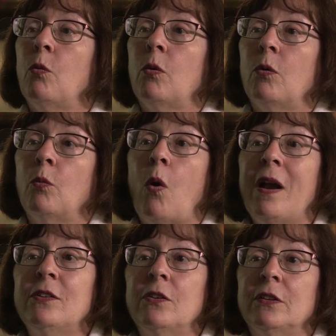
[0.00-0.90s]

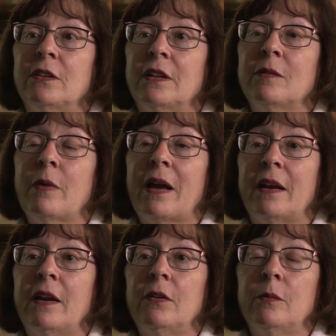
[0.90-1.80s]
One good thing
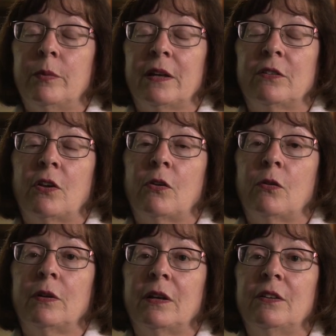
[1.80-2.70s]
about Arabic,
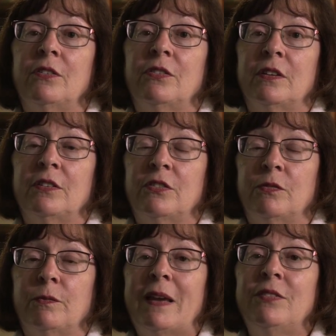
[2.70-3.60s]
though, it's
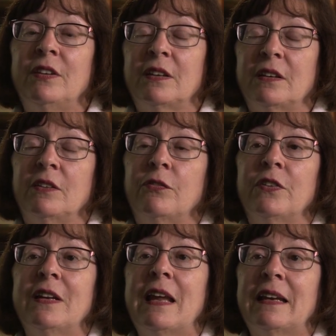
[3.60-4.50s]
basically a
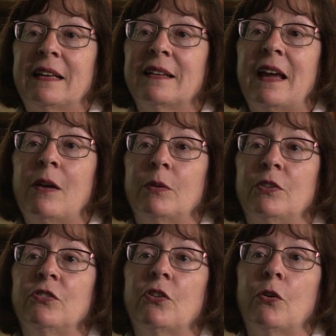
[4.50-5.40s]
phonetic
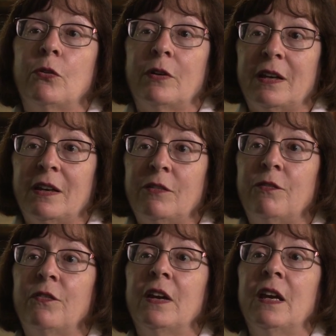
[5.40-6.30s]
language. So
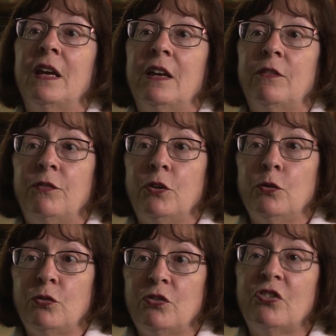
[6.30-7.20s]
if
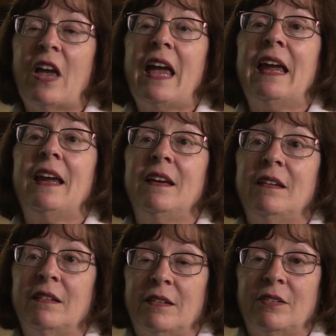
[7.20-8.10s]
you
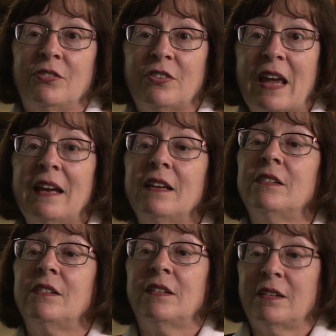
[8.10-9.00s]
say
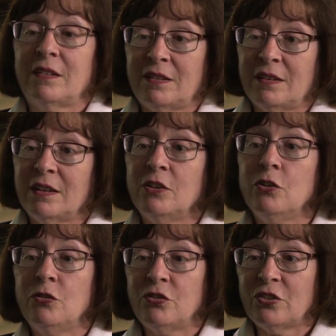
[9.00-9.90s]
it and
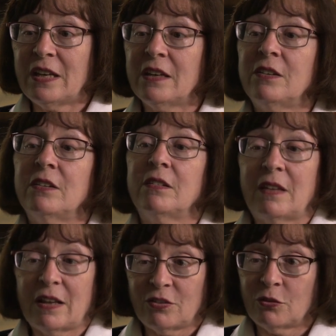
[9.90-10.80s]
you see it,
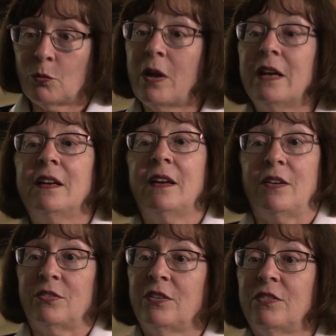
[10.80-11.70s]
that's the way it
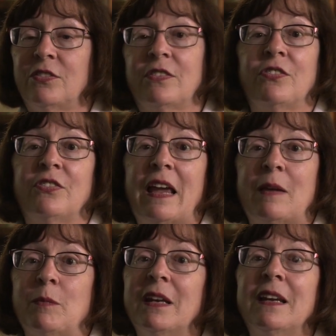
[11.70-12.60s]
is. It's the
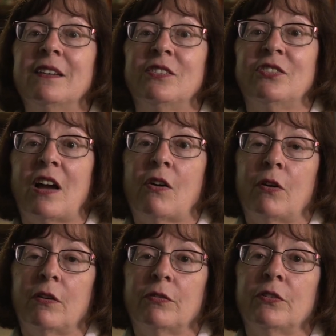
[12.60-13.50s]
same. In English,
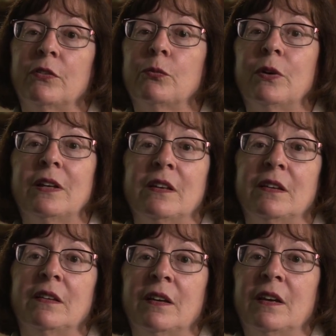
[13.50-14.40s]
however, the
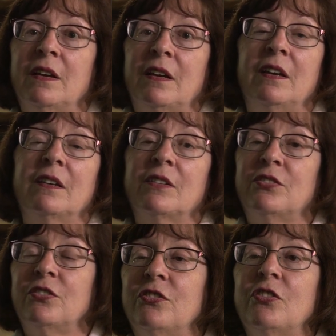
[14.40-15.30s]
written
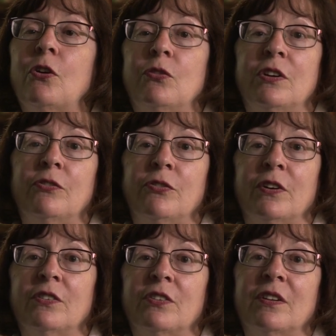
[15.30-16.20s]
English so
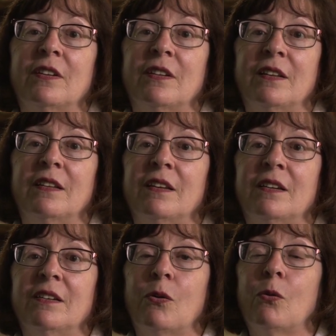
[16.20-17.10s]
different than
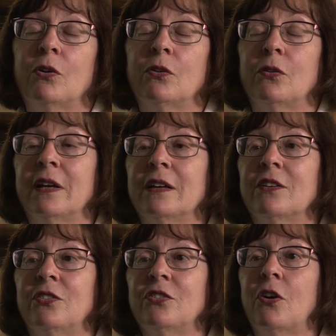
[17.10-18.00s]
the oral
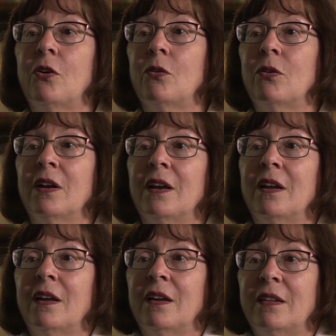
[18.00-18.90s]
English. So
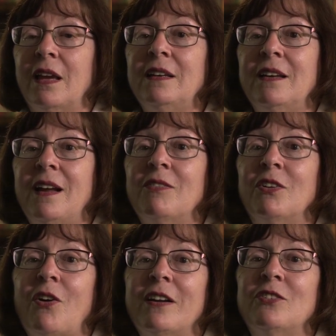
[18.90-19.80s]
they did have a
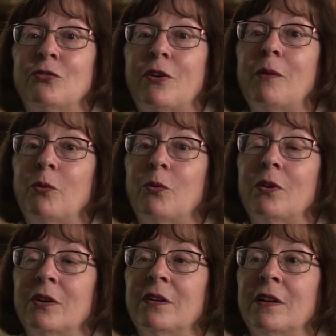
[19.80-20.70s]
lot of
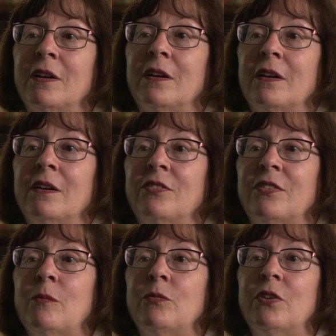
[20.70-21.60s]
trouble.
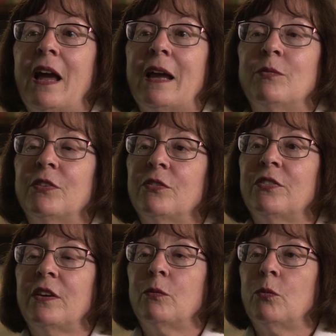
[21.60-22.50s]
Sometimes they'll
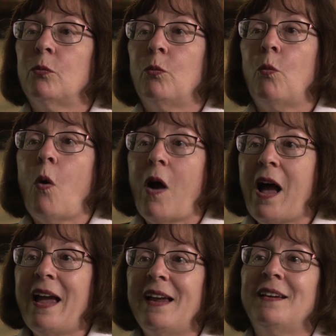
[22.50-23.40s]
say, well,
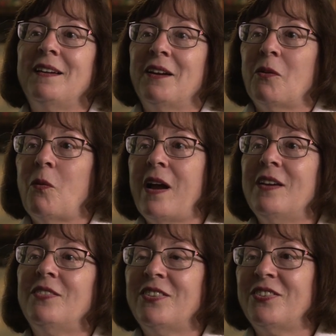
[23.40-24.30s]
why
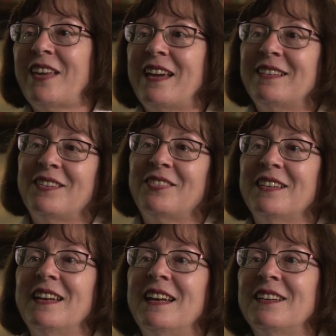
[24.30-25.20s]
is this like this
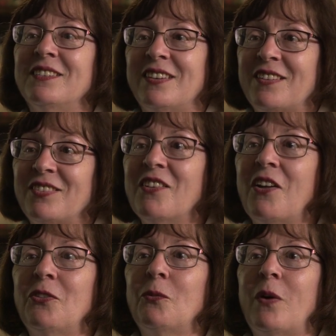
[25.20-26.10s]
in English? That's
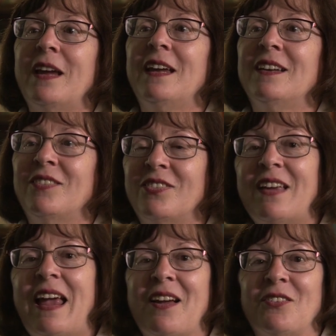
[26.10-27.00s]
not the way it
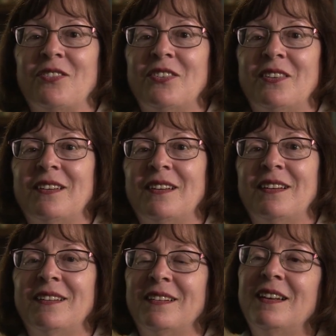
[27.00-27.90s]
sounds.
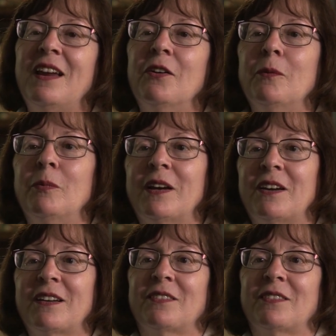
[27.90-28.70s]
In Arabic,